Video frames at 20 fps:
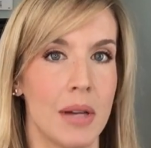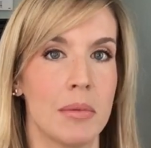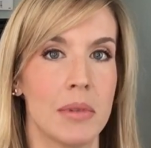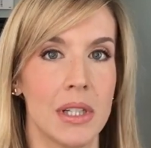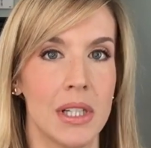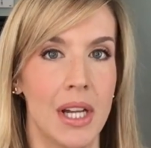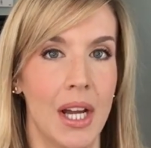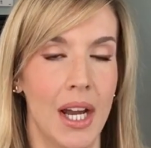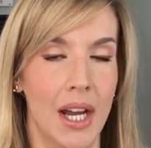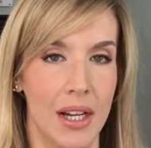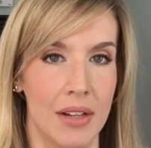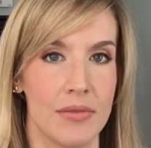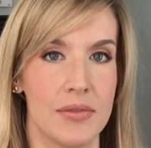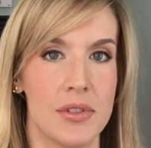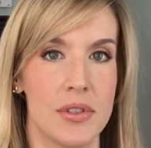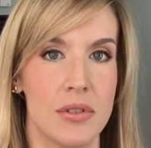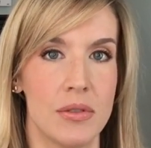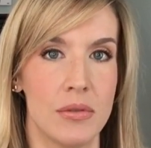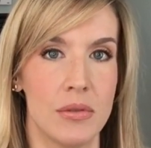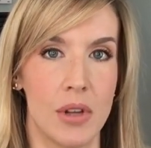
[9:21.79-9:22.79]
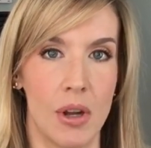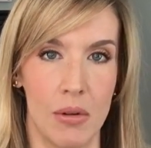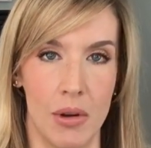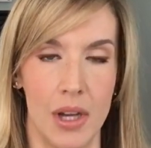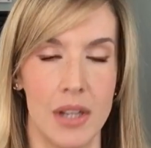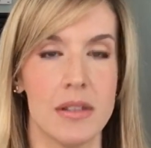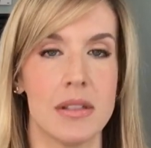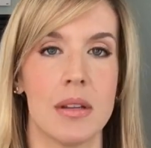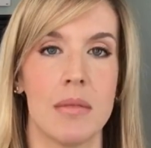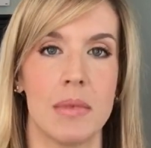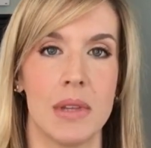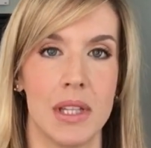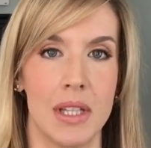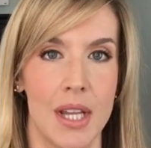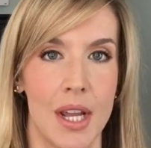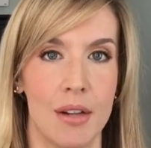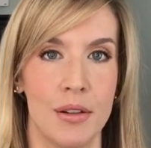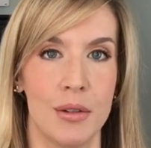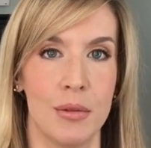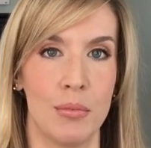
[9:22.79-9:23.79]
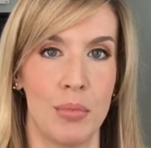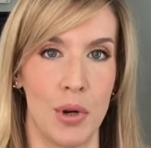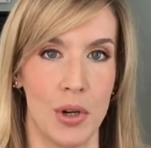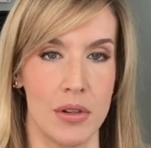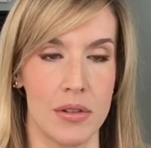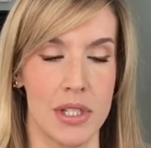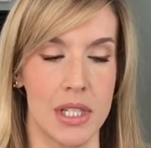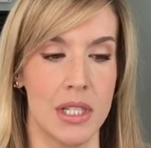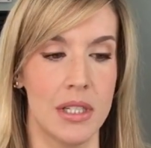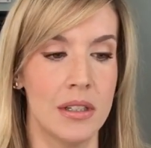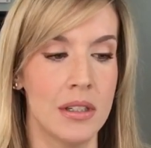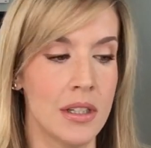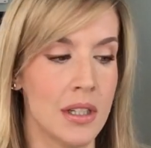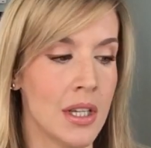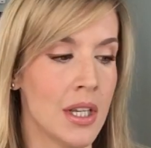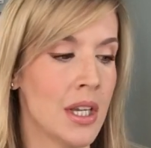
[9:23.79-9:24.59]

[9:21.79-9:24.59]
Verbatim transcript: I'm going to have to go hunt something down in person.